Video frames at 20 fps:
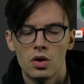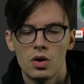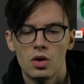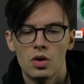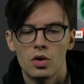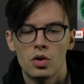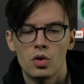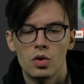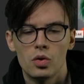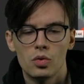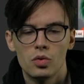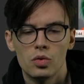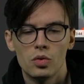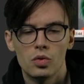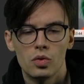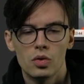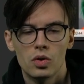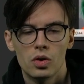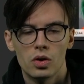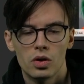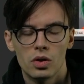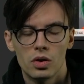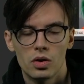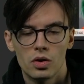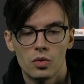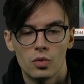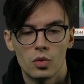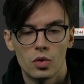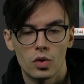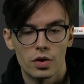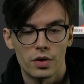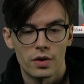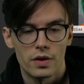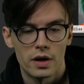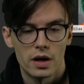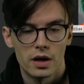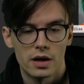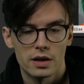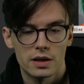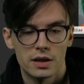who were
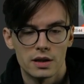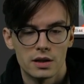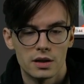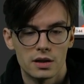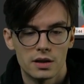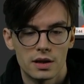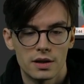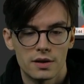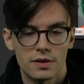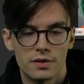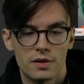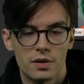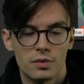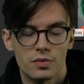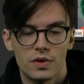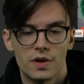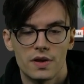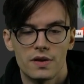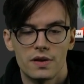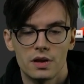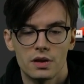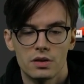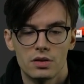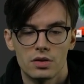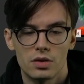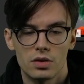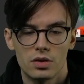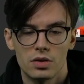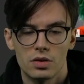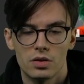there at the theater